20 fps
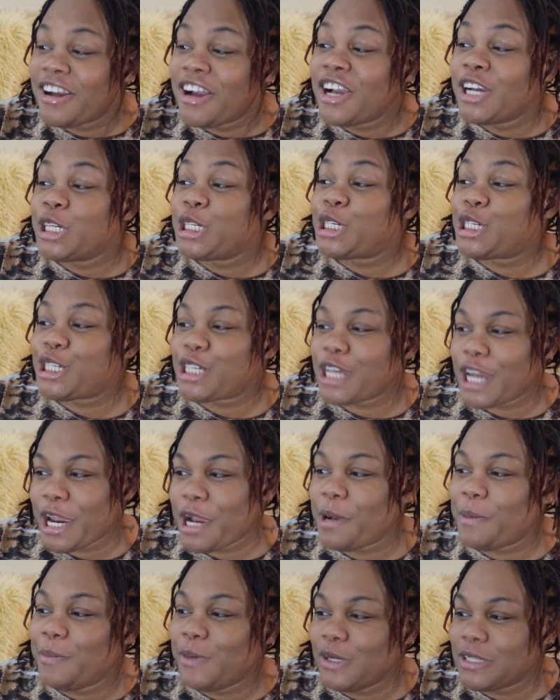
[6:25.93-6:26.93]

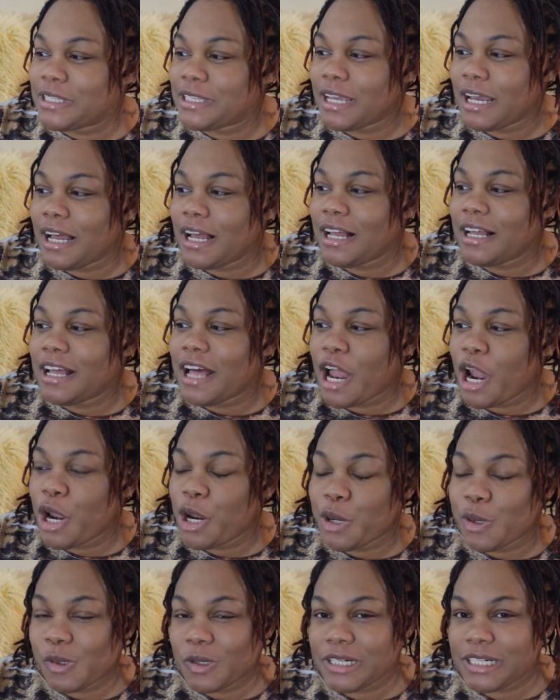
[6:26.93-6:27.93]
shea butter
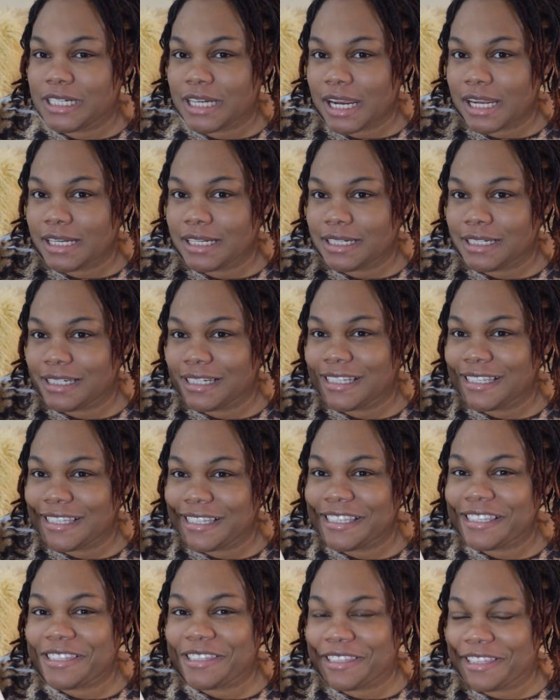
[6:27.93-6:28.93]
lotion. This
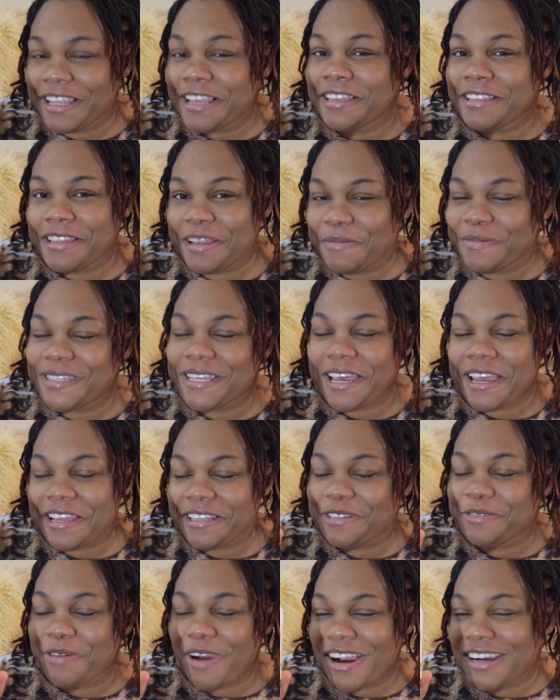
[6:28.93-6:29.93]
is them say
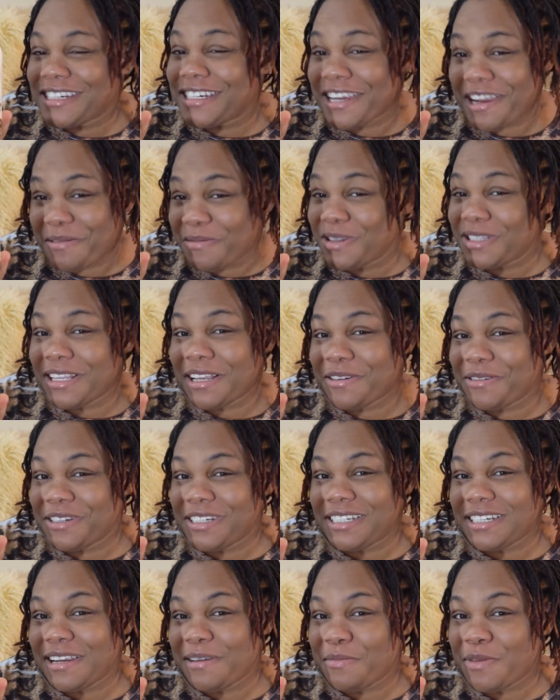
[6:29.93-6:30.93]
it's raw shea butter
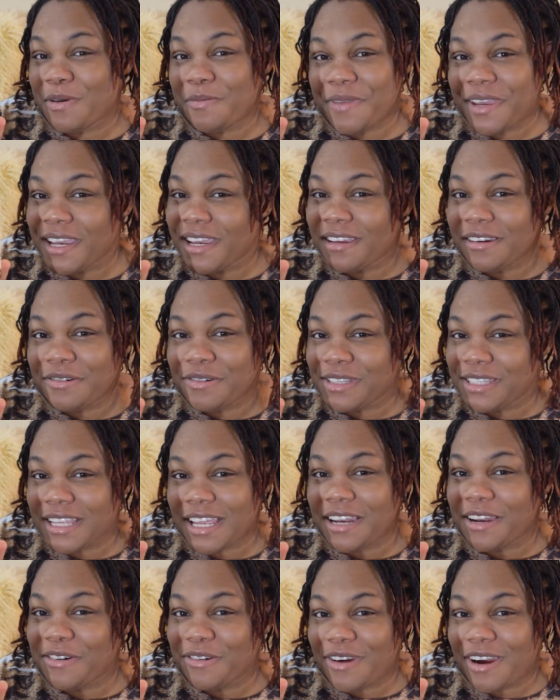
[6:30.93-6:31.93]
lotion, but me ain't no say
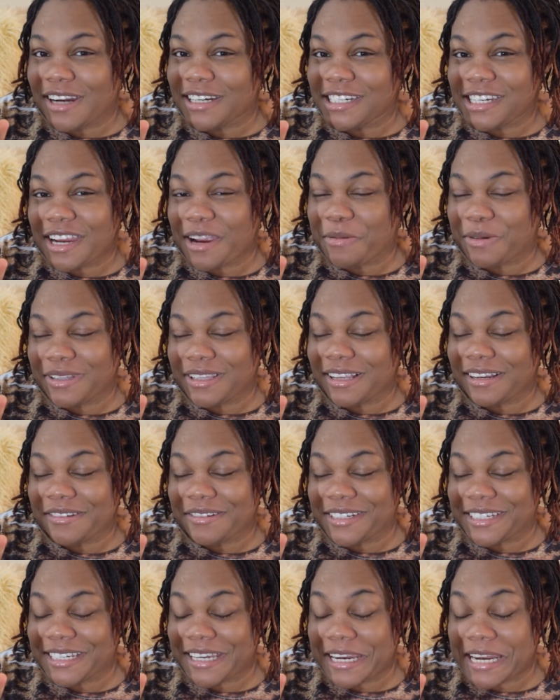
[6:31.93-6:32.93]
no raw shea butter
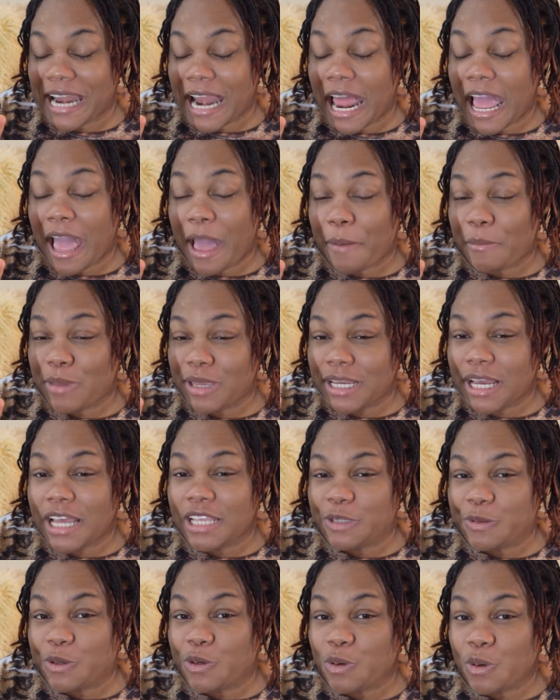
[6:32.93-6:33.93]
lotion,
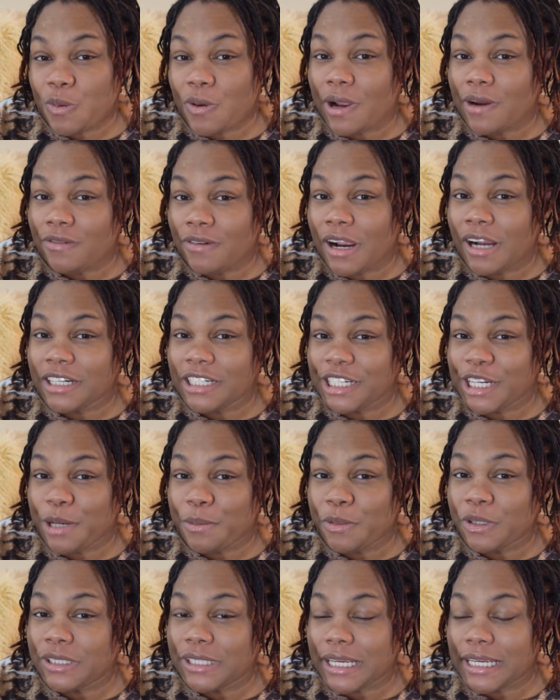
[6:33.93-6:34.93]
because we know what raw shea
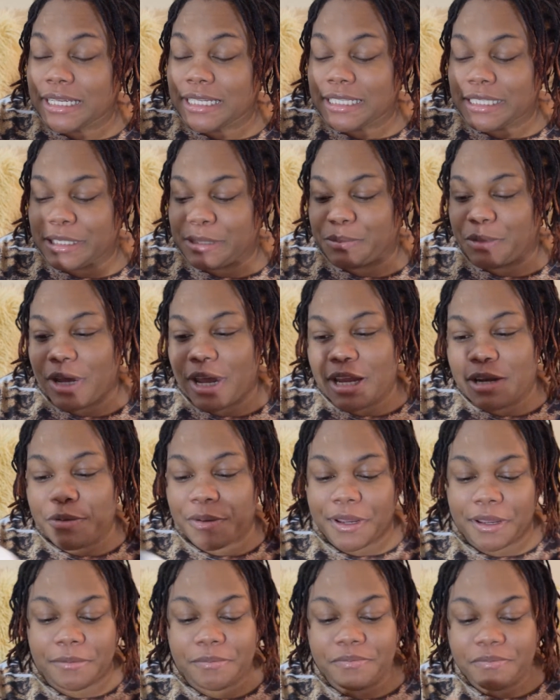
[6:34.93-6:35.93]
butter is. But
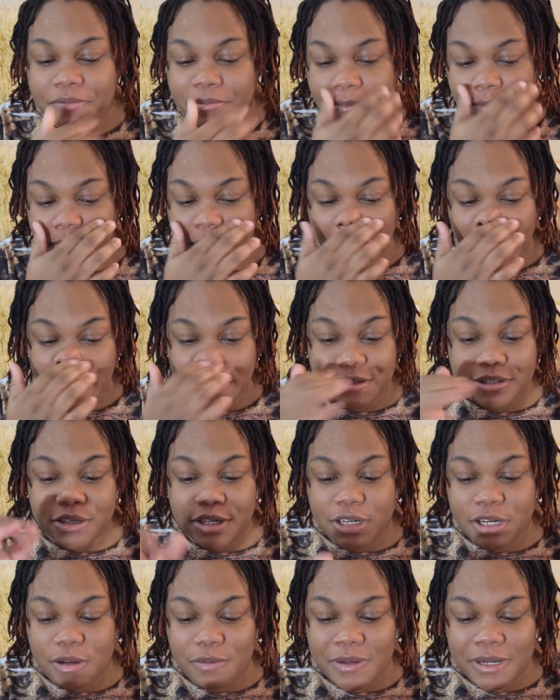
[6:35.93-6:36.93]
anyway, I took
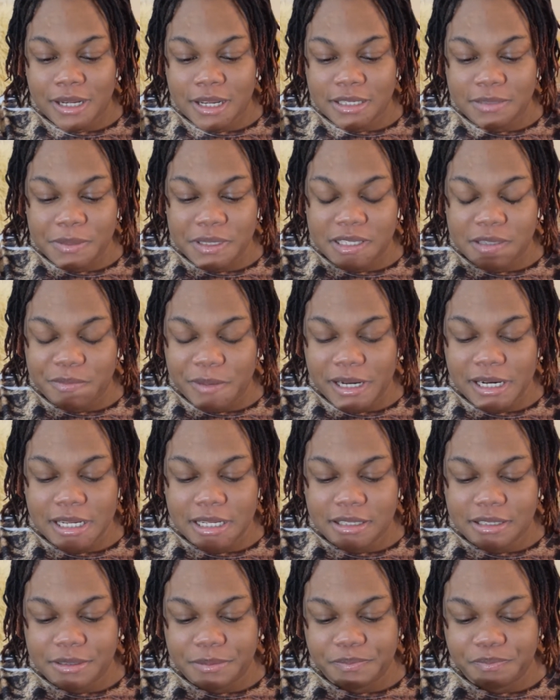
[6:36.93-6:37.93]
it up because I smell
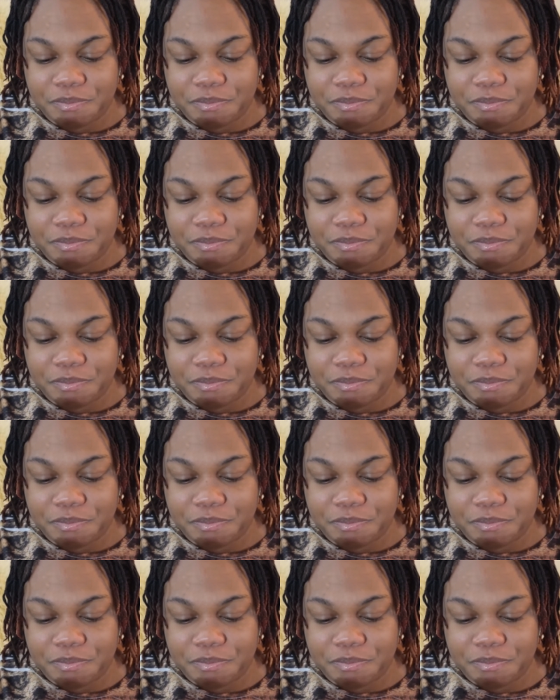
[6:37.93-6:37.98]
it,